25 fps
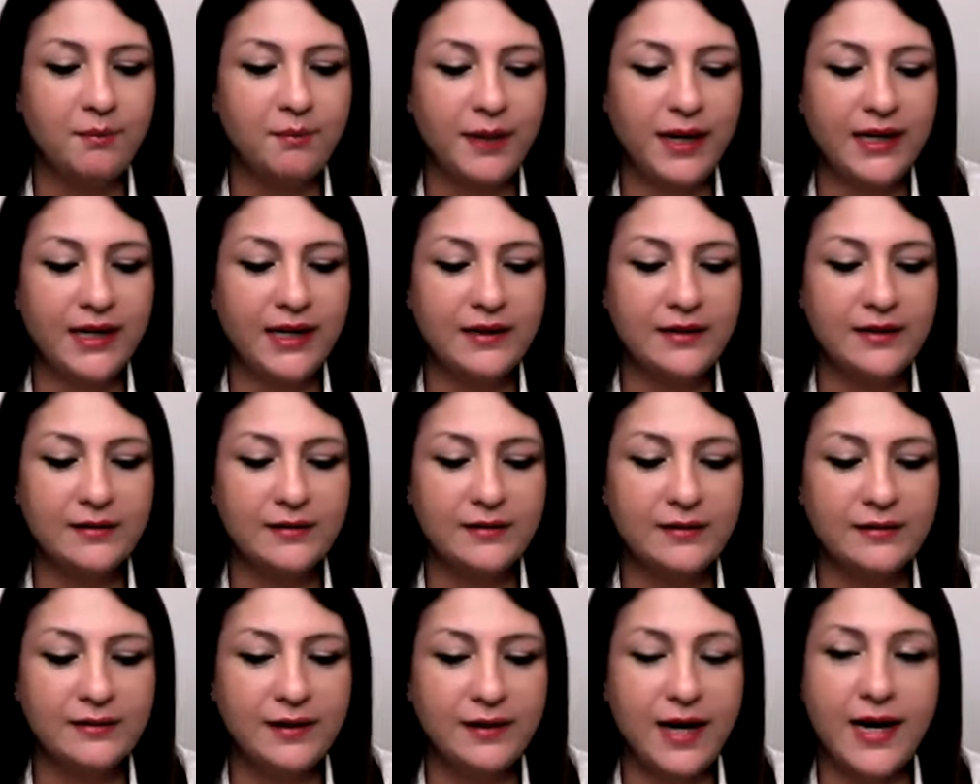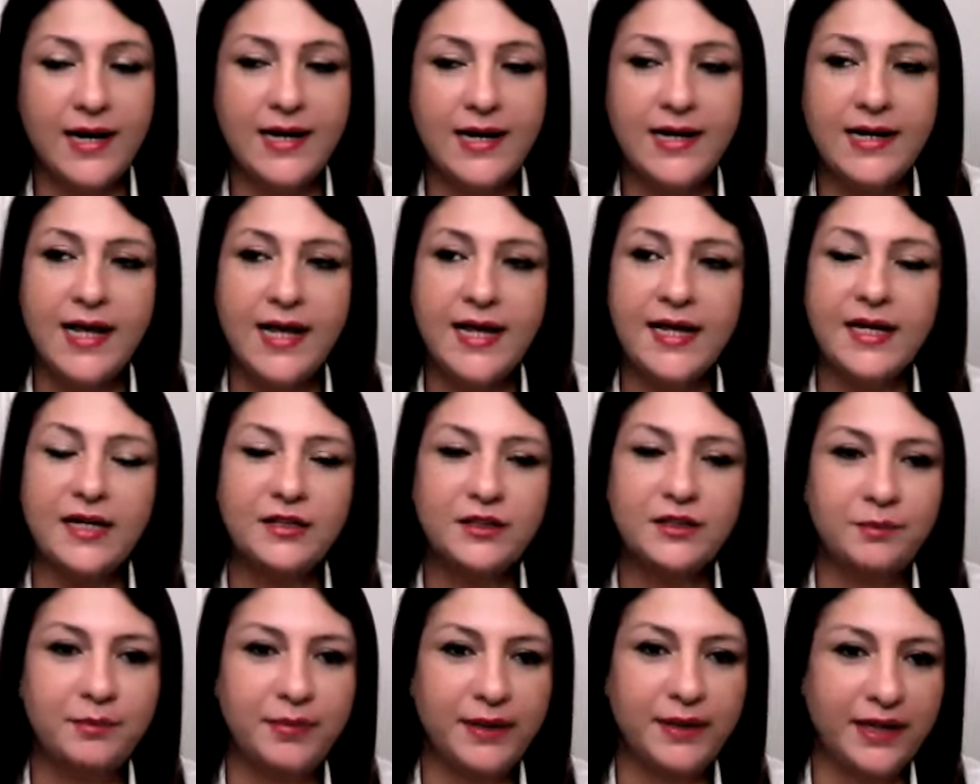But unlike
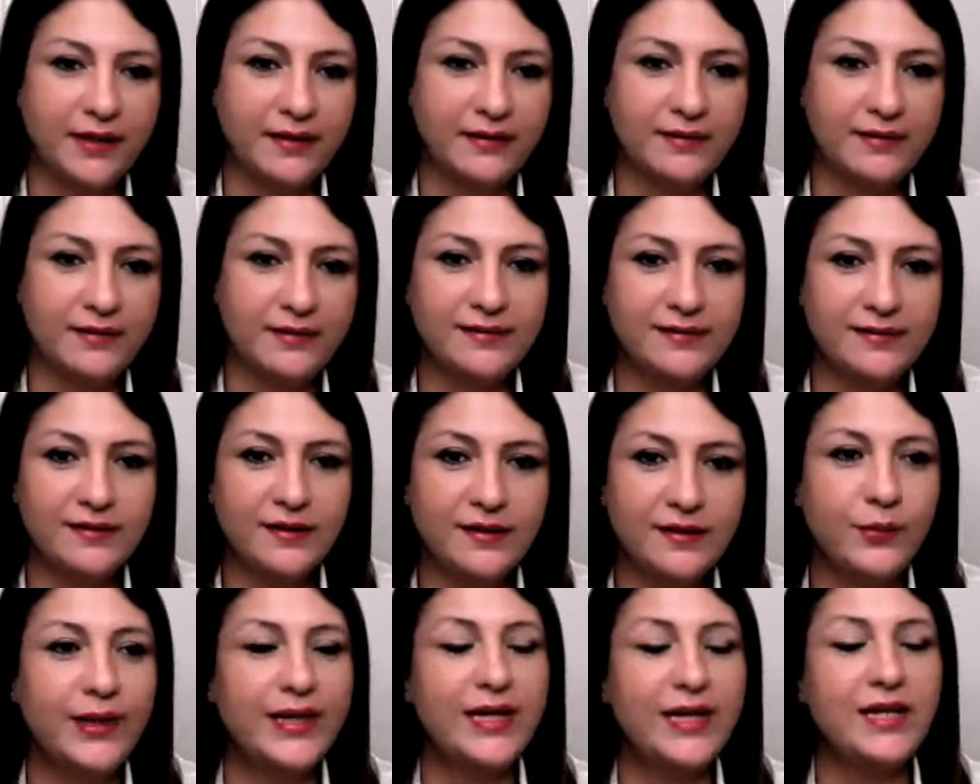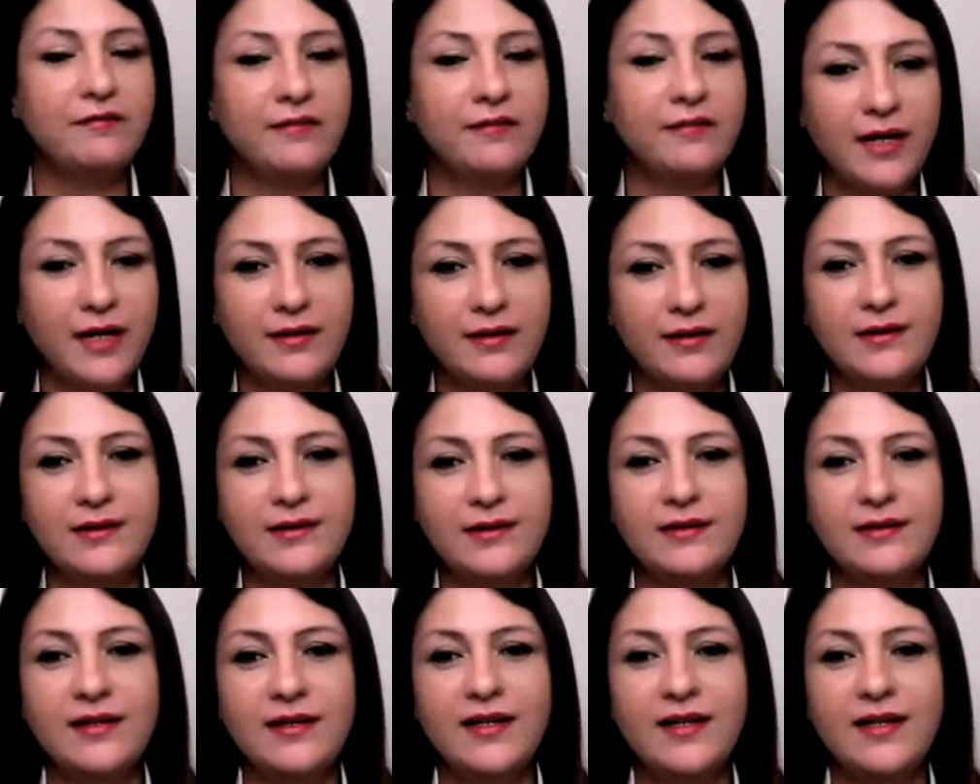other players, when he won,
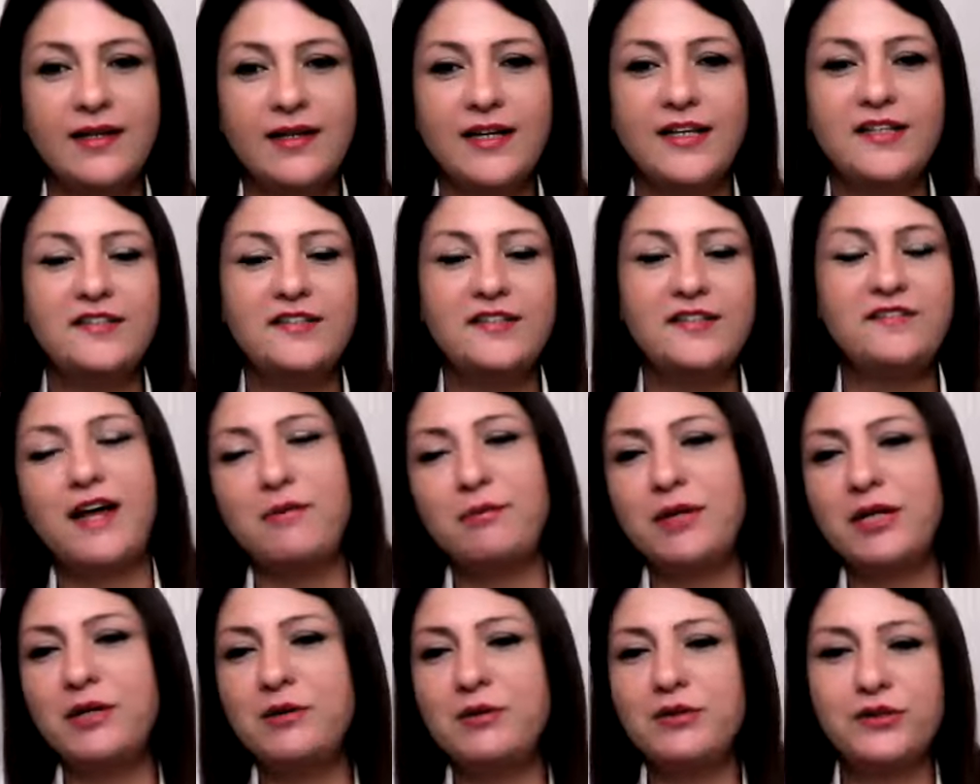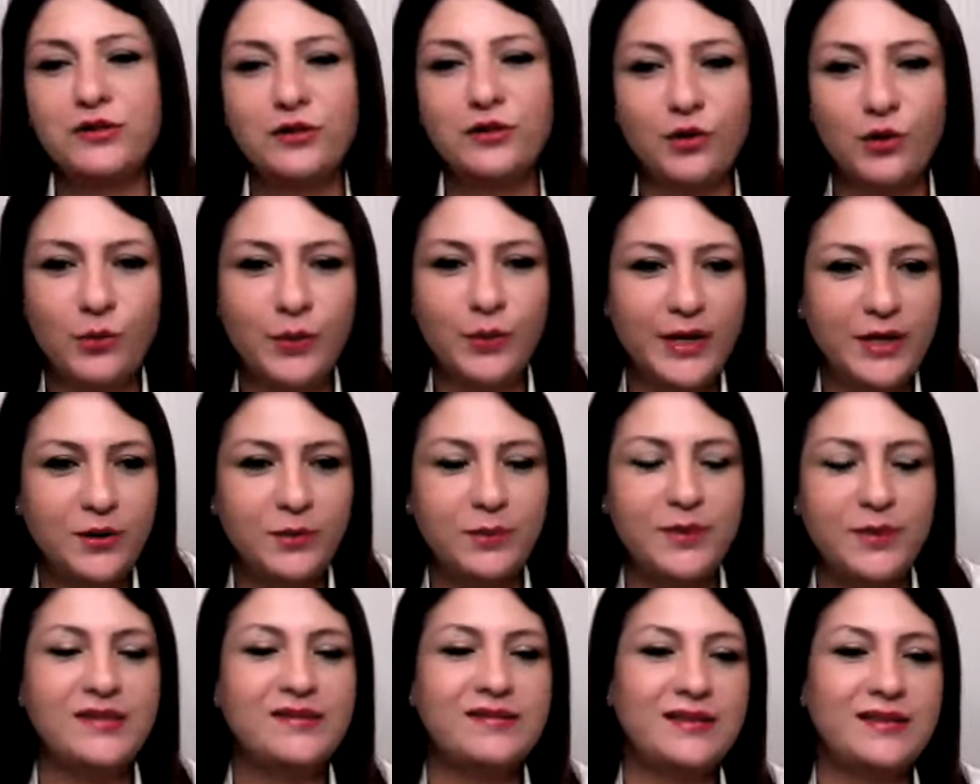his family was nowhere
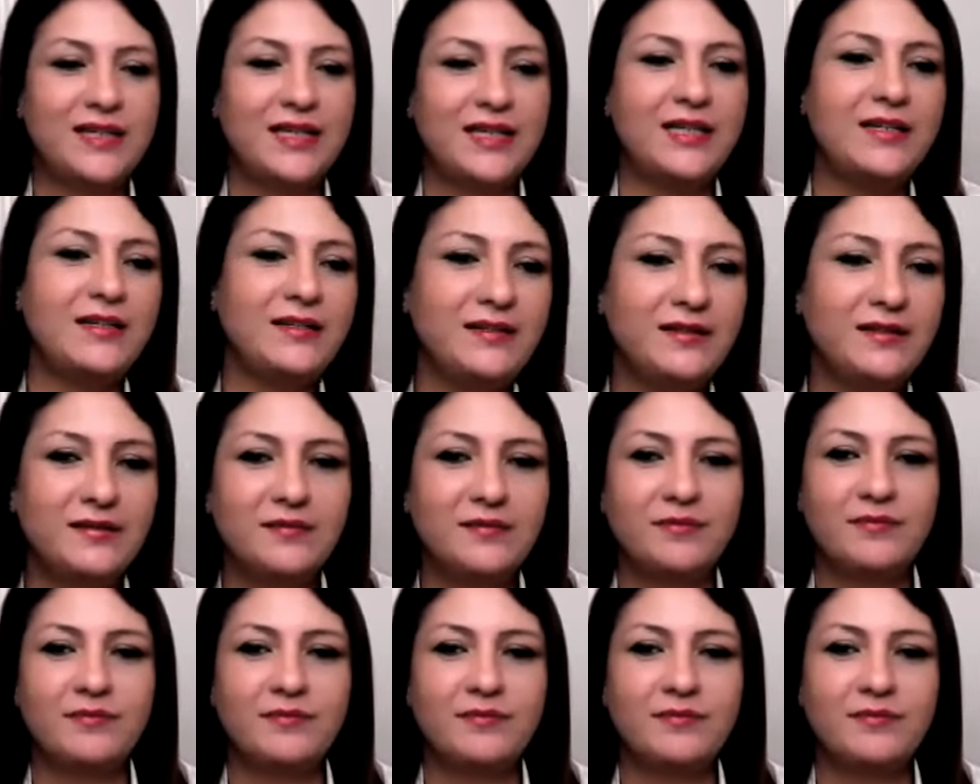to be seen.